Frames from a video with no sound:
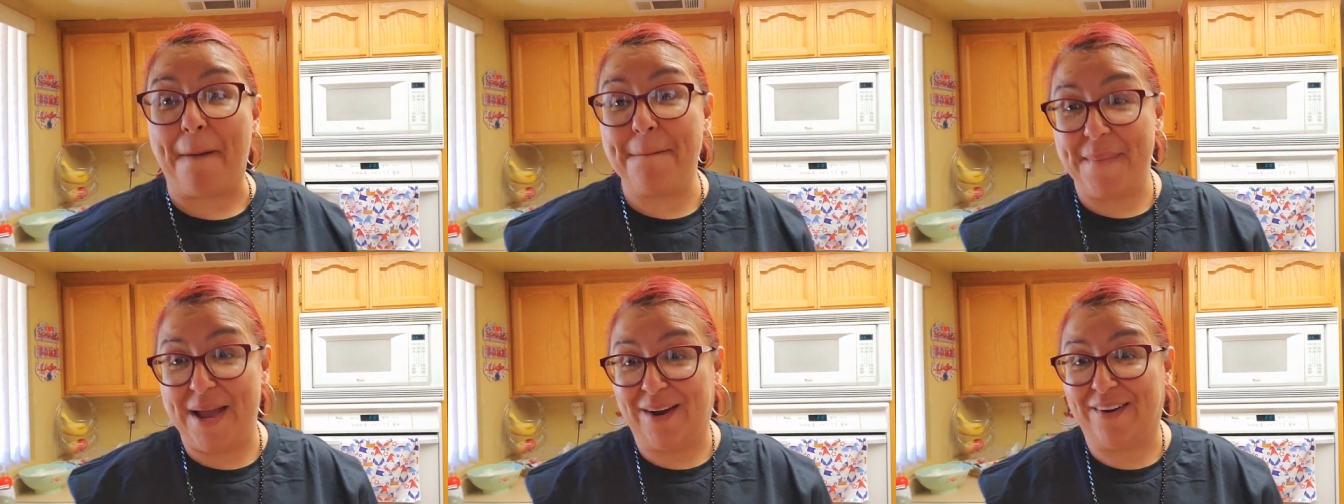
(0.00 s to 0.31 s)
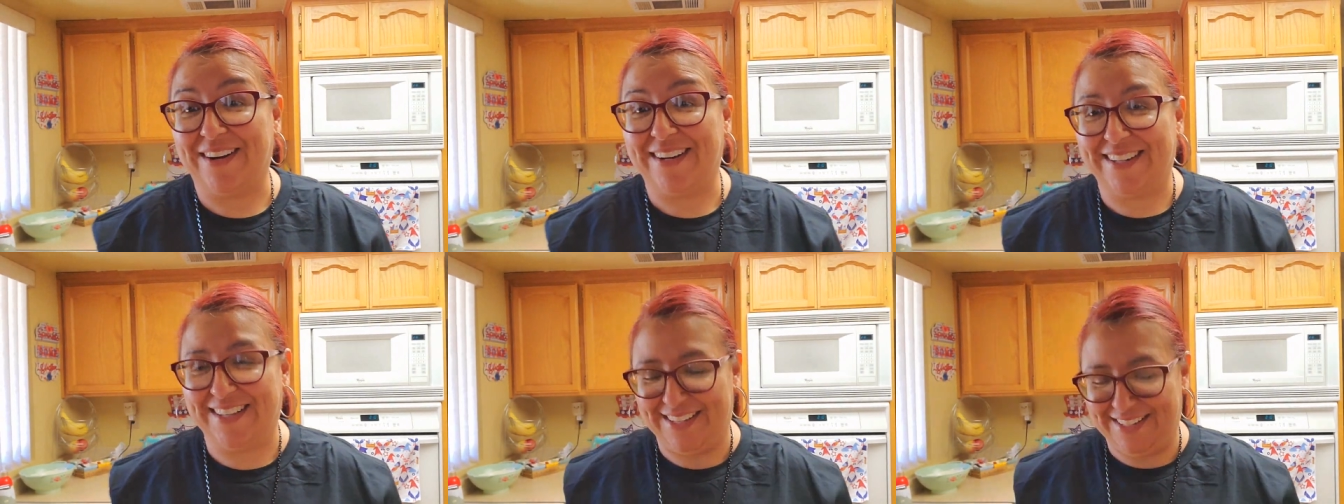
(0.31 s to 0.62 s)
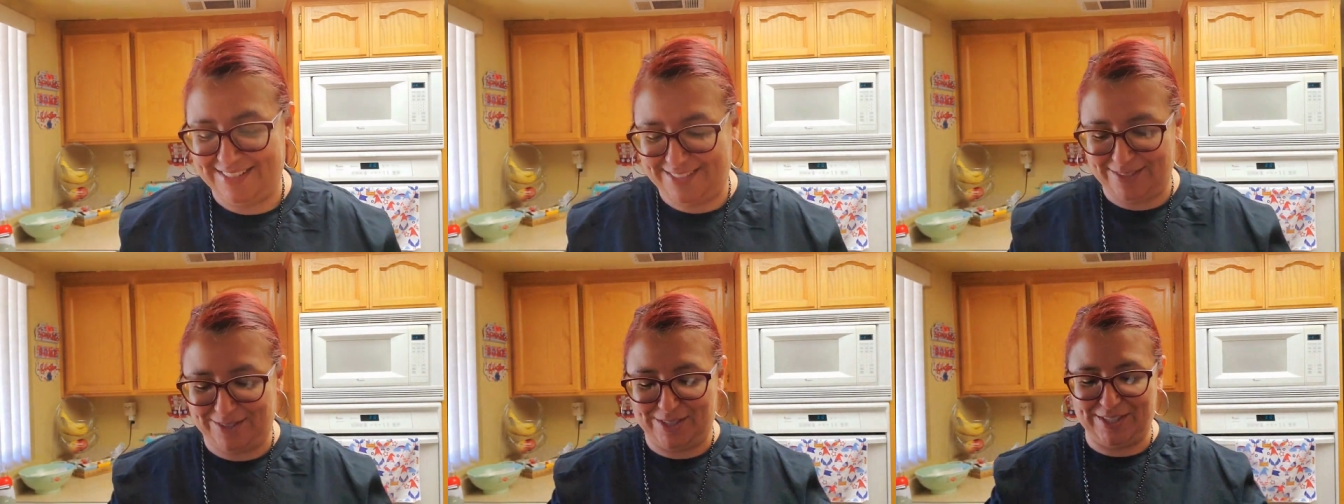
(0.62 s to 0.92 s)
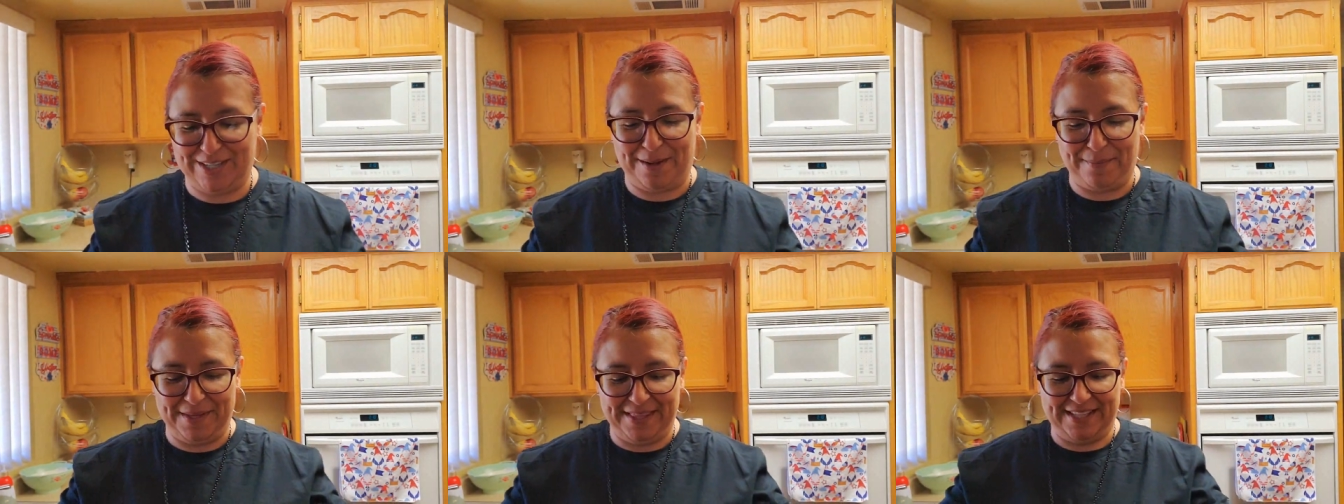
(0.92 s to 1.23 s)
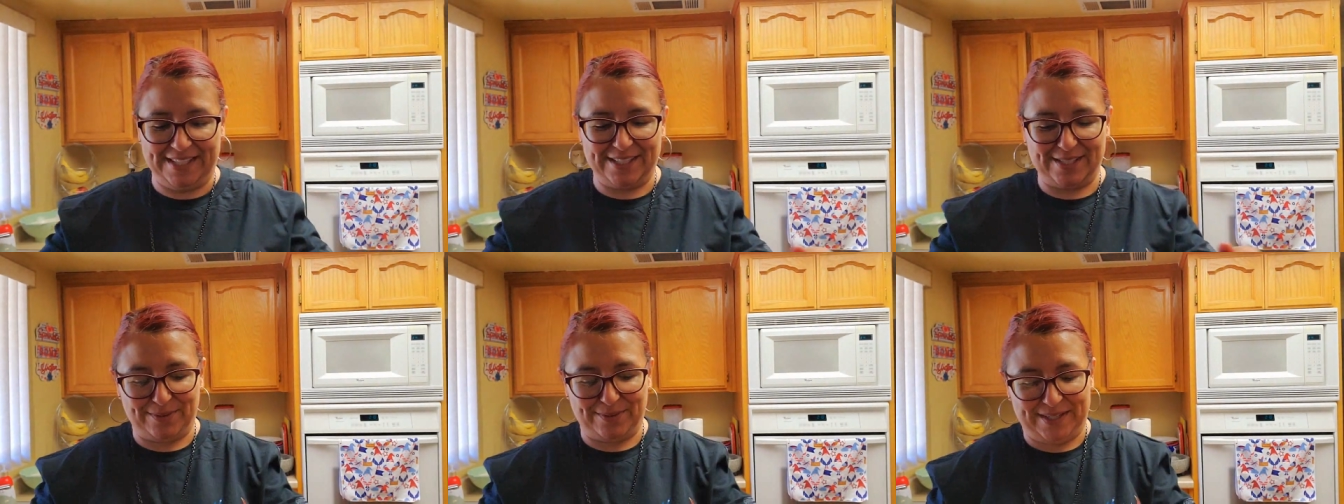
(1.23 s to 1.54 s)
American. So she got me
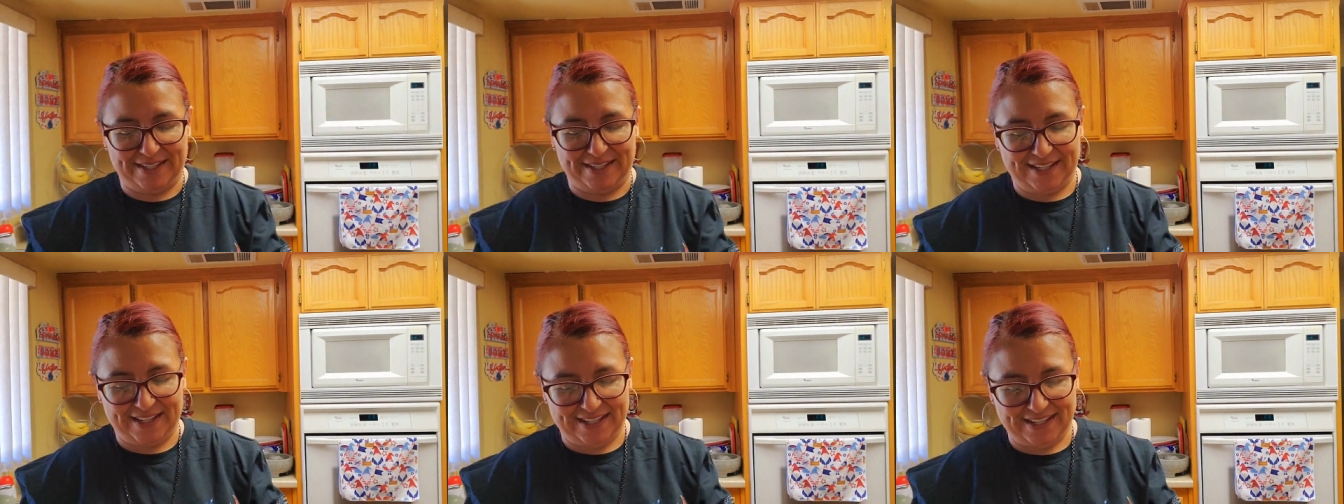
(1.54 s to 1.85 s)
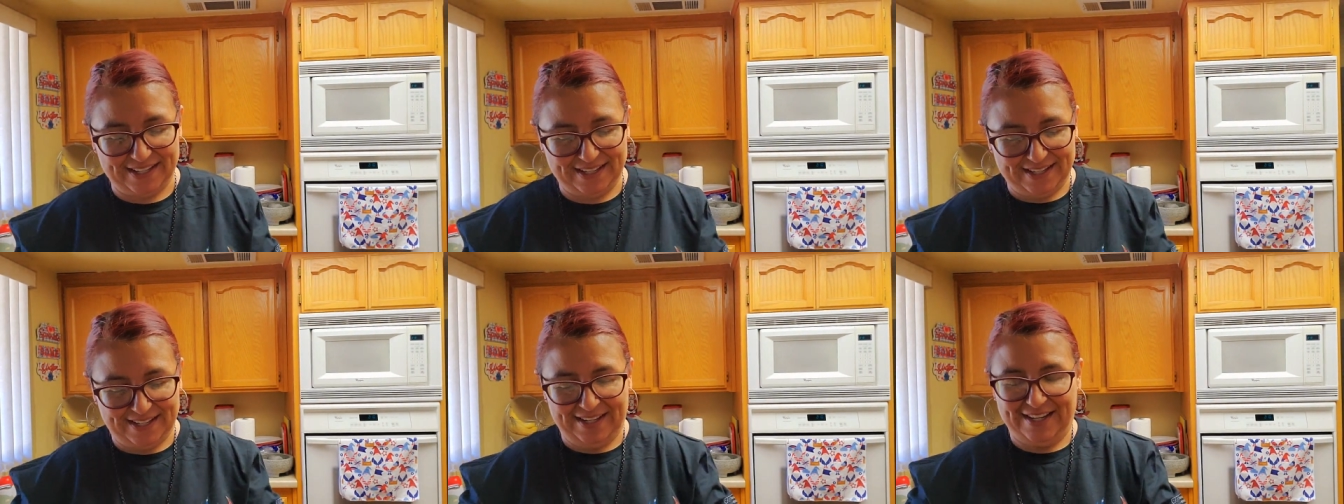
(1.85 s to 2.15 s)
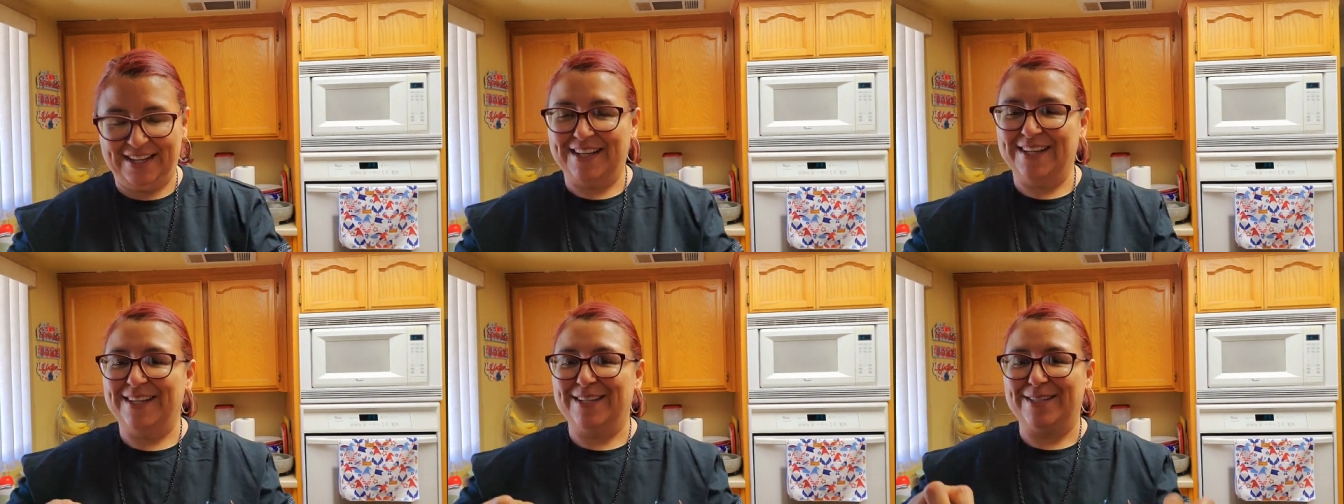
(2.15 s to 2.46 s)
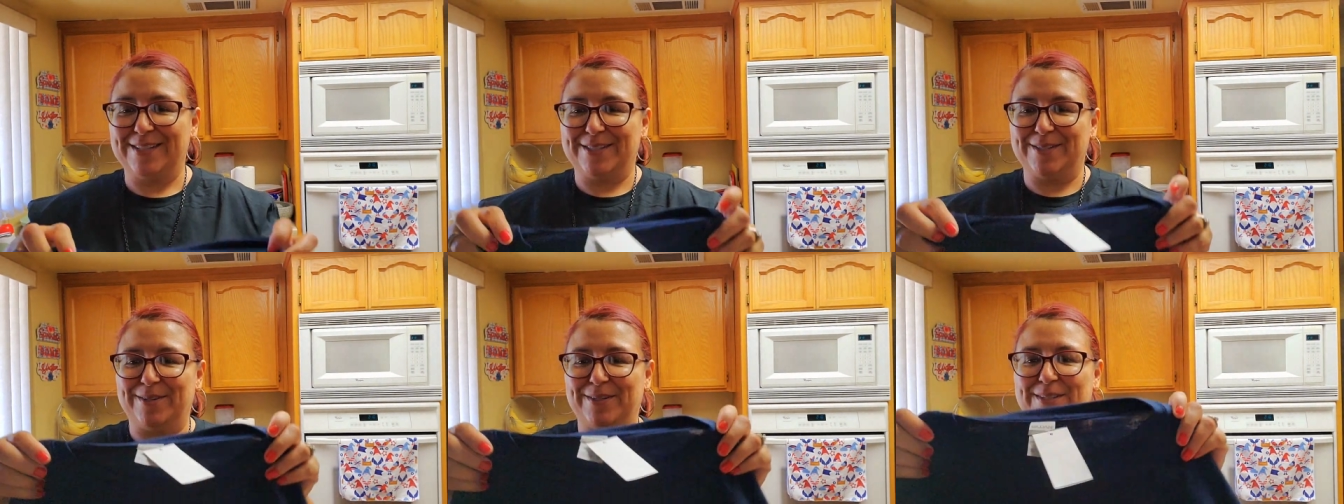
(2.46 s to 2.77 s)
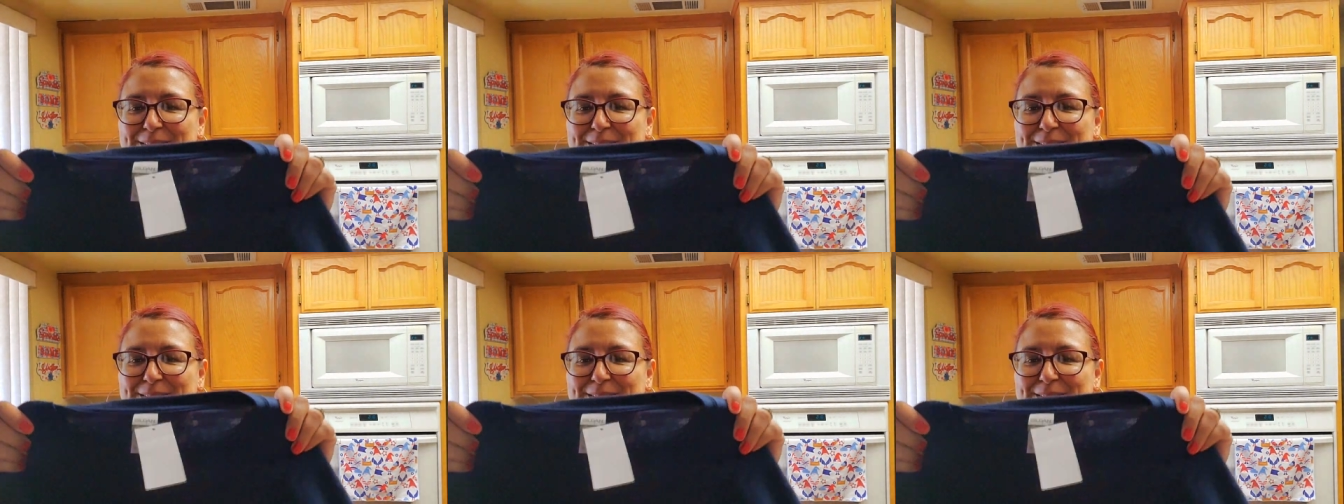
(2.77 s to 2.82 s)
this one. So